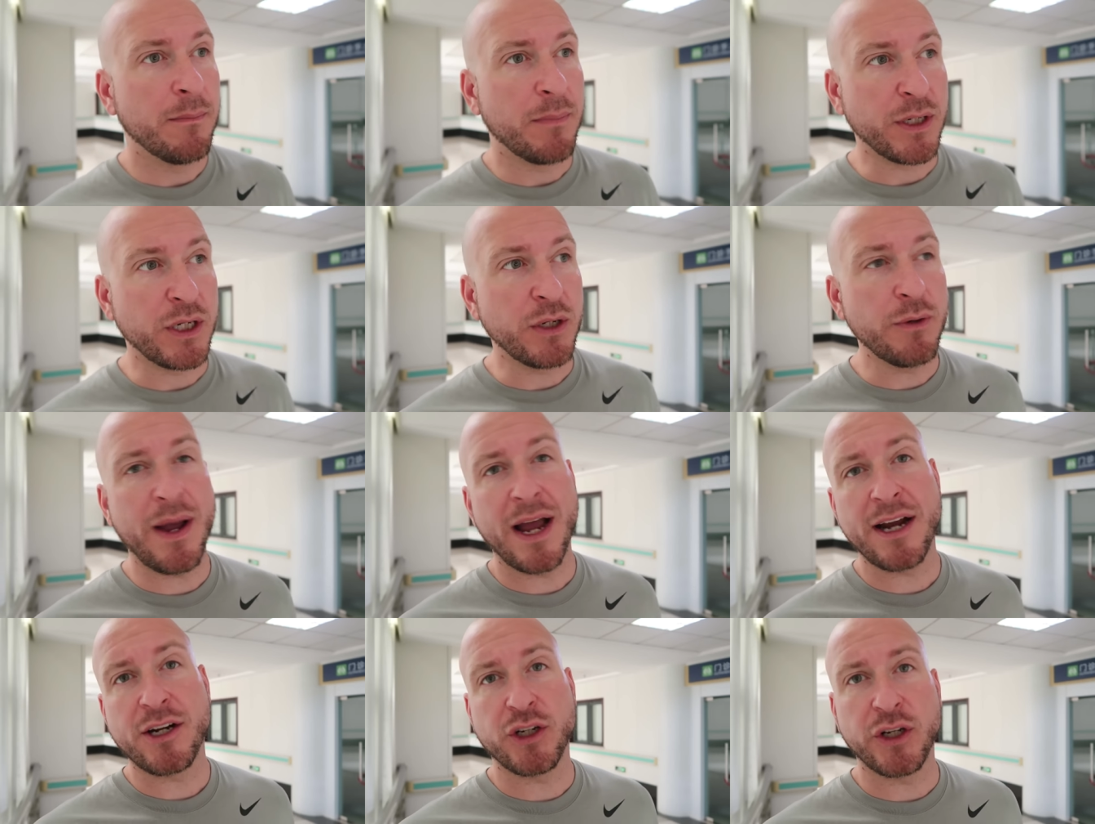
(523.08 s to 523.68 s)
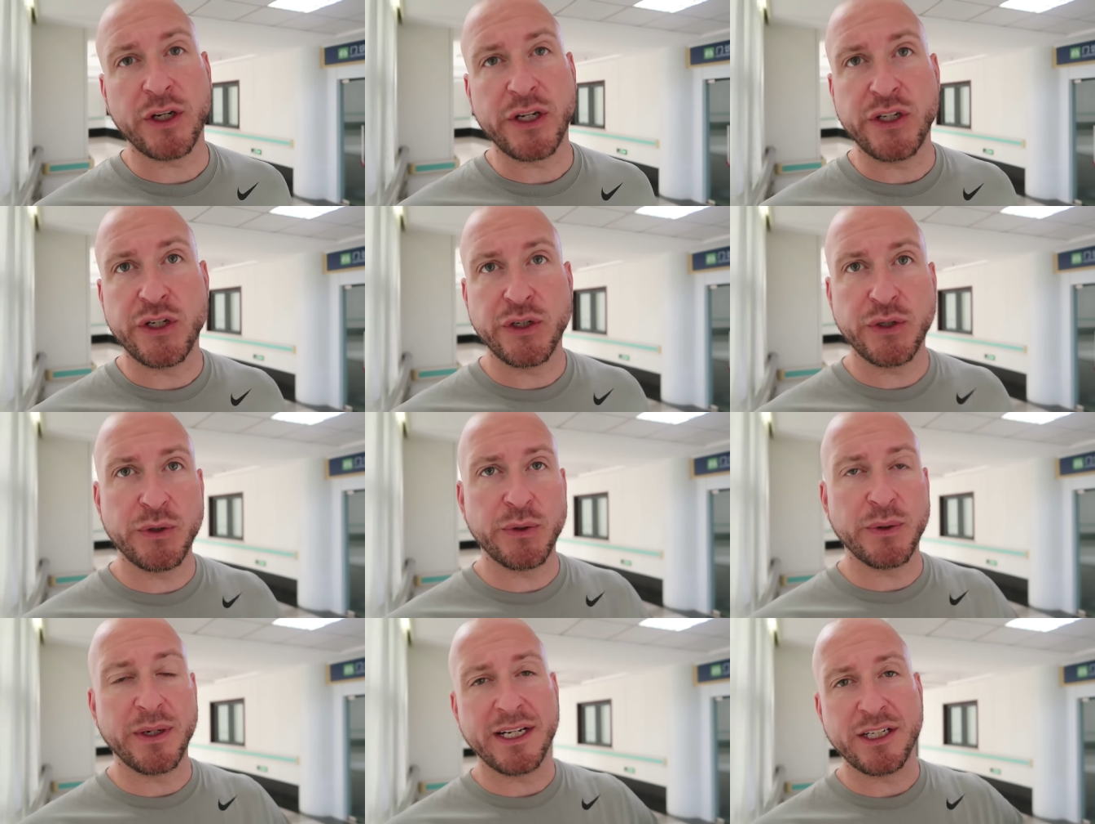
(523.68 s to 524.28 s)
But you actually
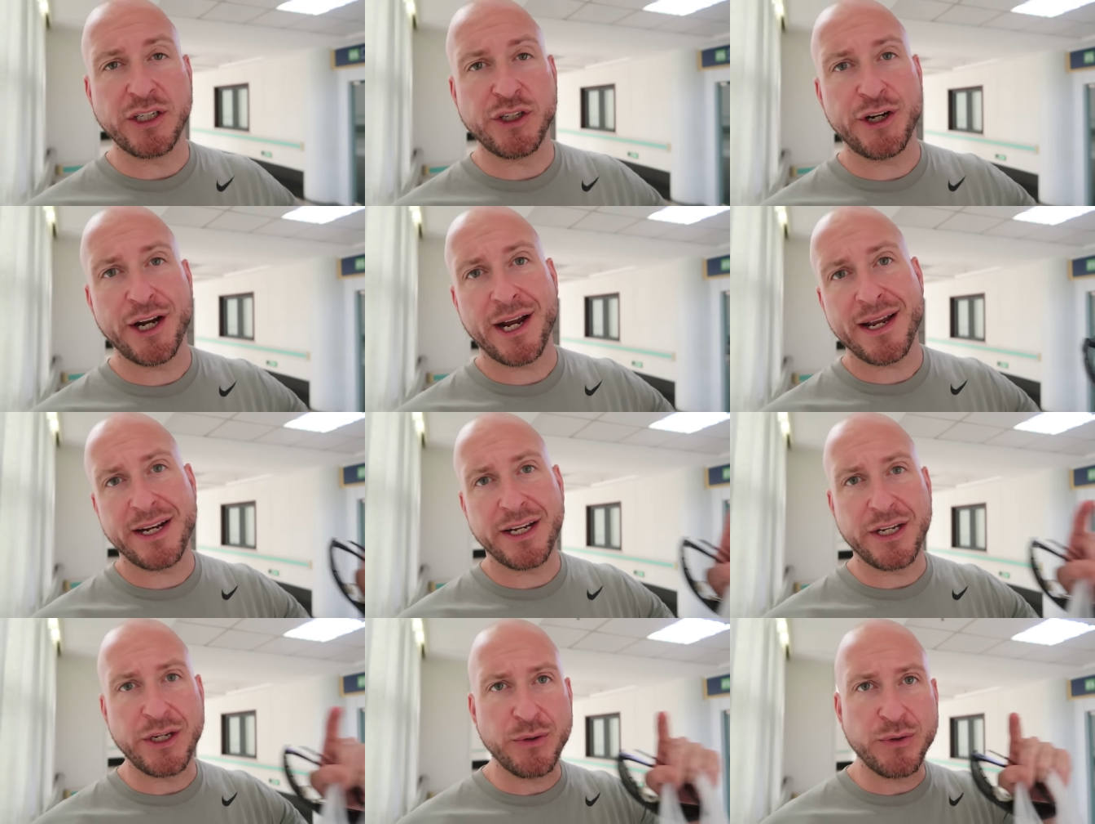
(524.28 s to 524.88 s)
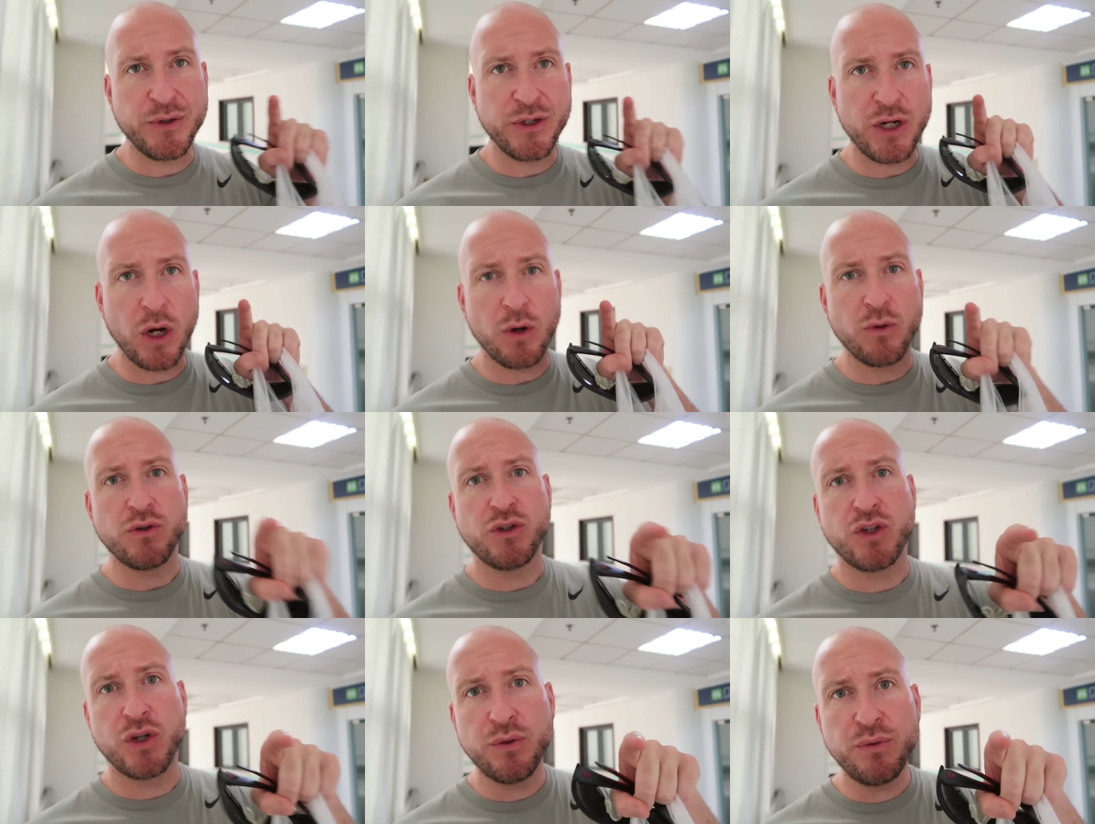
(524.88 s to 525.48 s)
do in China, you
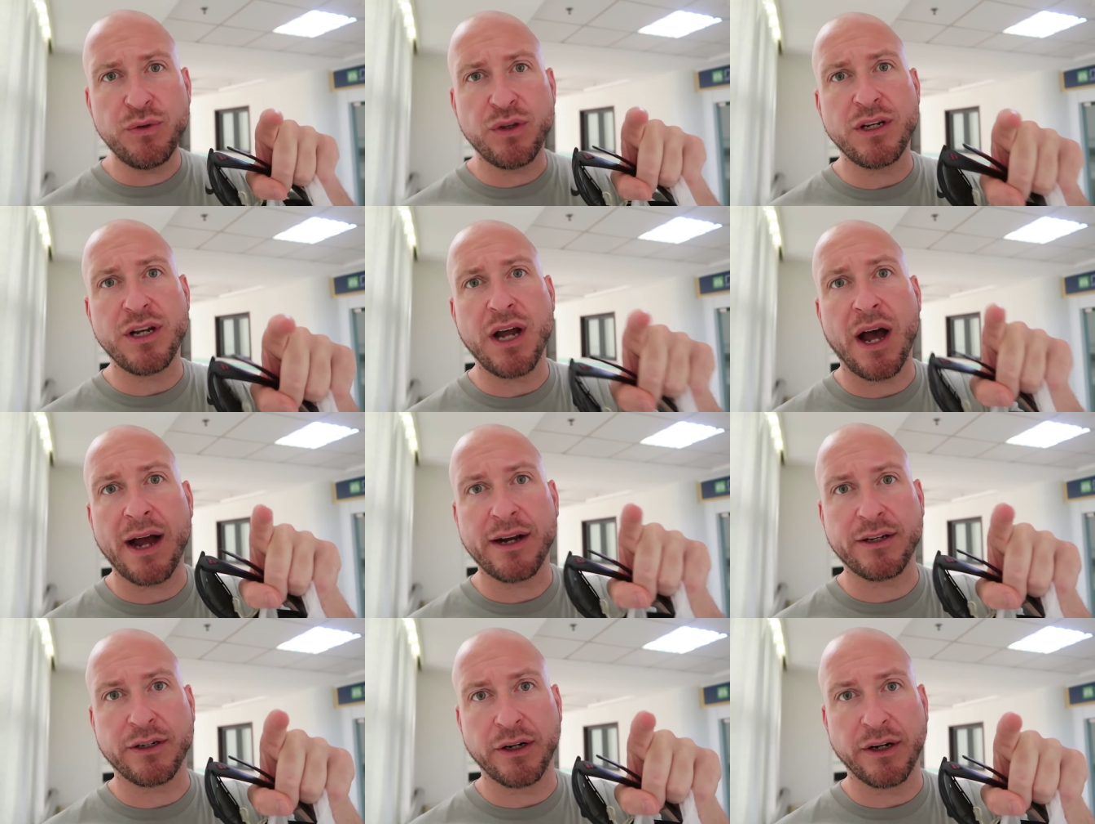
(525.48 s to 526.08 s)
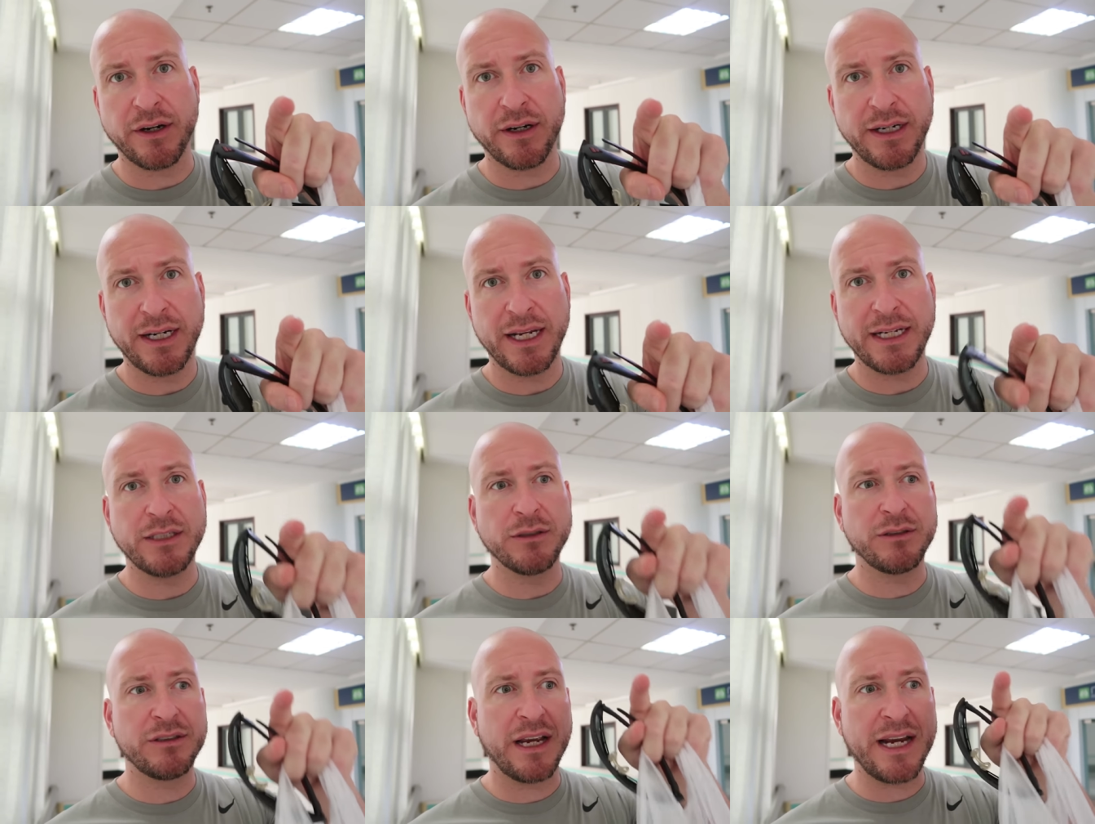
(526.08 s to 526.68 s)
go to the doctor
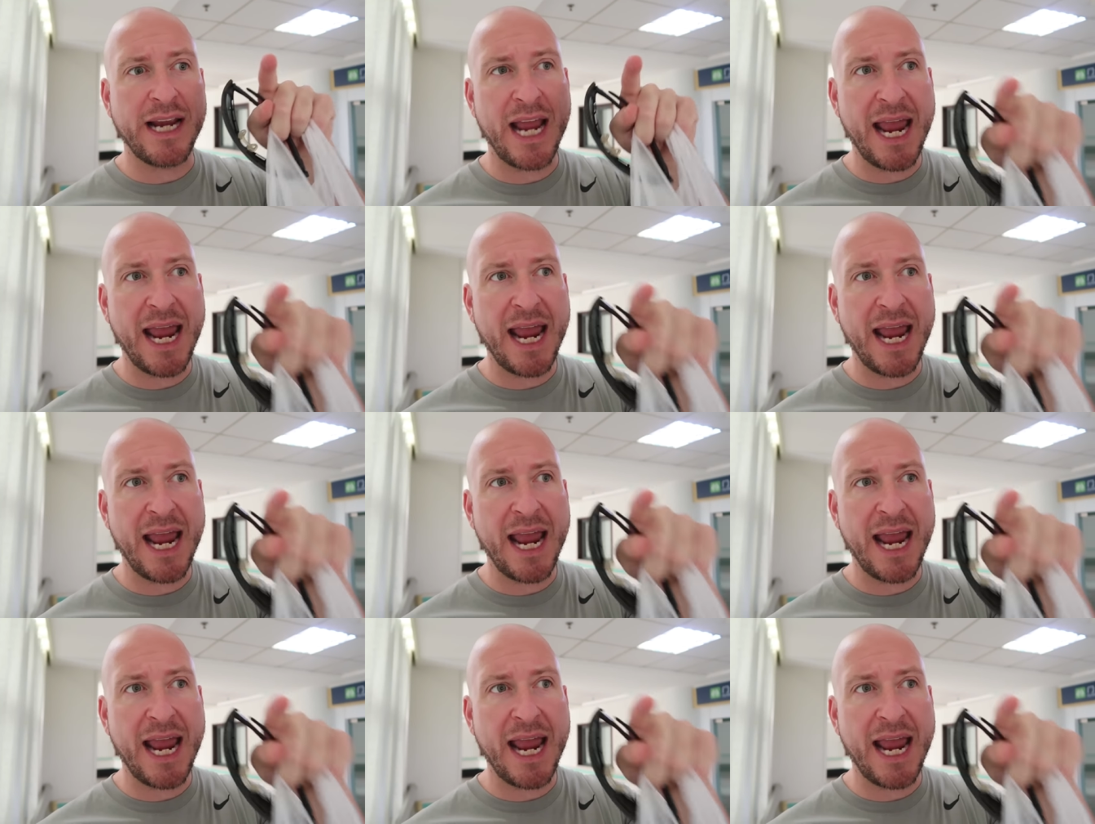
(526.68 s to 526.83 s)
and you say,